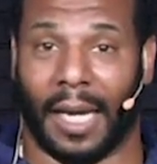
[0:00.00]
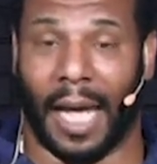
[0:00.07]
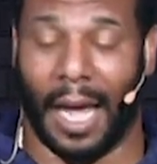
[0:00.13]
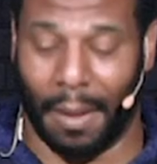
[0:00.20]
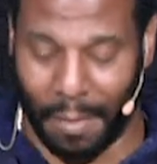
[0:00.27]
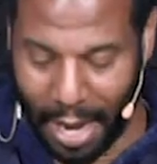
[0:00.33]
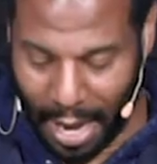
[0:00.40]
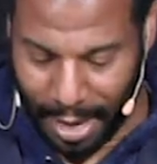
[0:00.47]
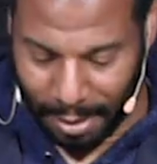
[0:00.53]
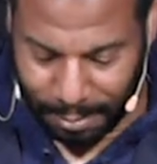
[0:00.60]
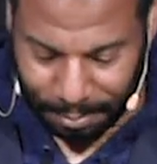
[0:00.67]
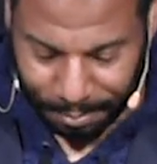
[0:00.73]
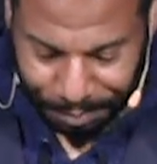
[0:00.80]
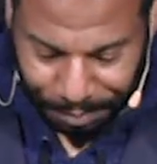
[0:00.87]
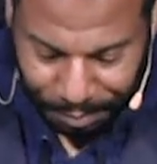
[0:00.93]
Amen.
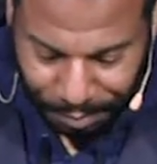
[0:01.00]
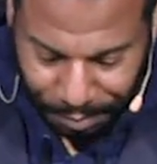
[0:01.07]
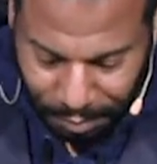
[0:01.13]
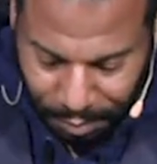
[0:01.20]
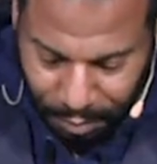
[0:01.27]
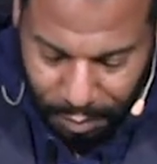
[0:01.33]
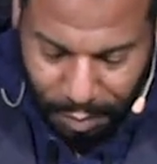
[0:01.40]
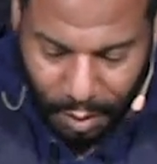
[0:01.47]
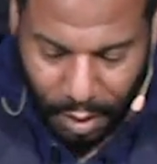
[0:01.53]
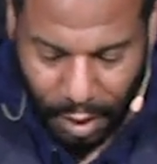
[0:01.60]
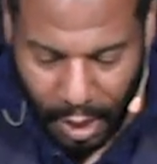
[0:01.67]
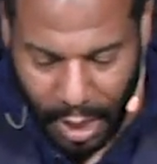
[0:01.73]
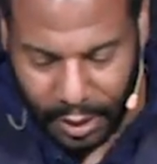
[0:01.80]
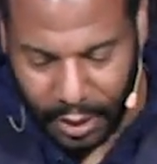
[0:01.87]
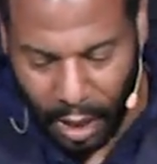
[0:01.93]

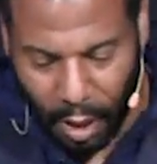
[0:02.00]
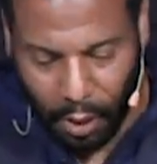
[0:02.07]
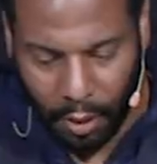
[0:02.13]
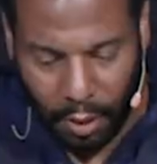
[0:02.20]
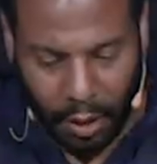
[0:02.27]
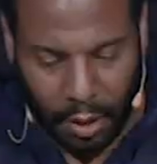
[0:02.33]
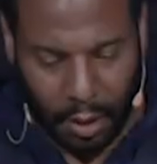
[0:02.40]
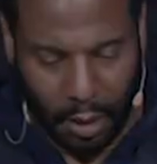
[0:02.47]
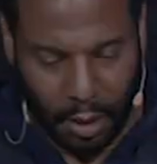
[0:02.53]
And so,